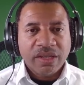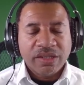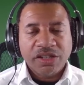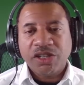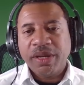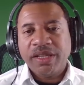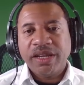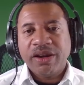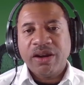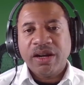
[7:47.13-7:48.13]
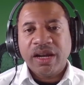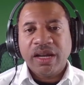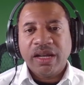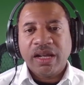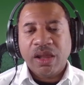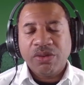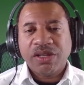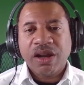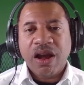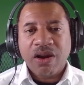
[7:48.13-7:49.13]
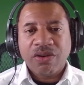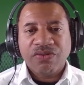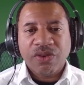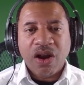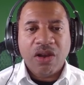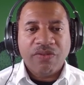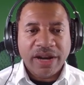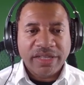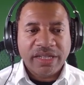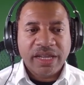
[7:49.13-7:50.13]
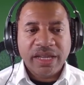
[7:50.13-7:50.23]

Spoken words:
This should be dear and close to the heart for all of IT,